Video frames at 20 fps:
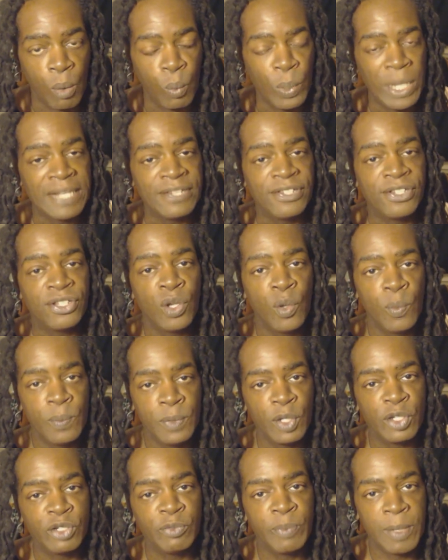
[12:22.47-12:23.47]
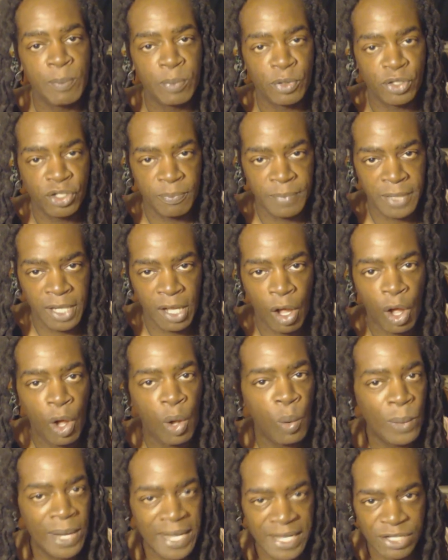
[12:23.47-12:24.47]
We assume those people to be
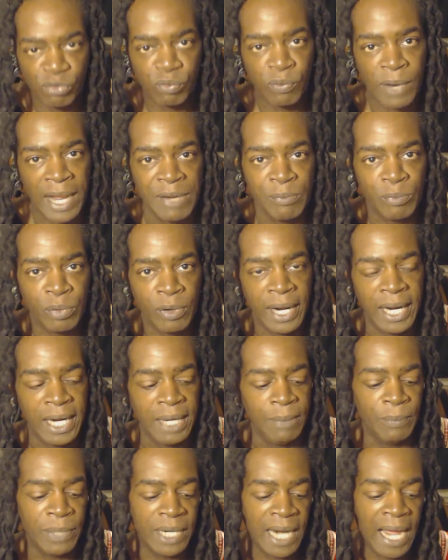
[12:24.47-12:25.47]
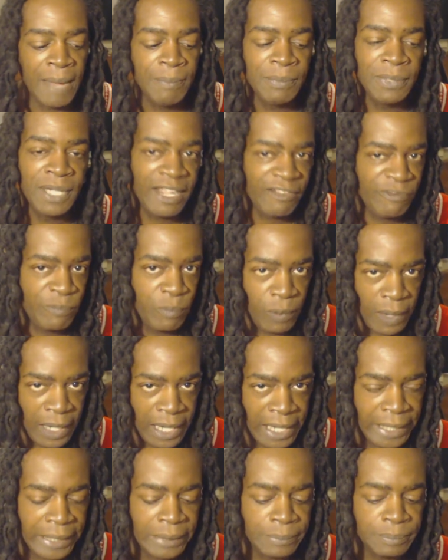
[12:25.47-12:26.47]
always right brain, but I'm left
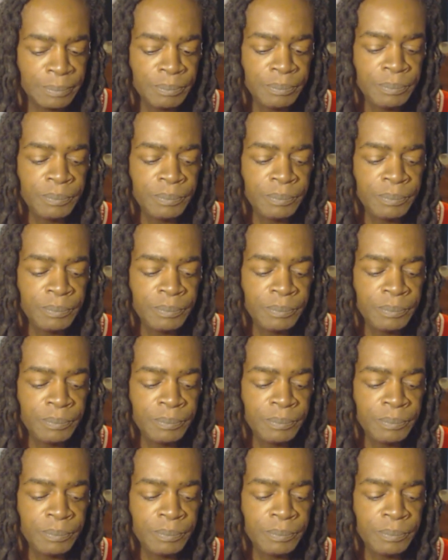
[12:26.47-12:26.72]
brain.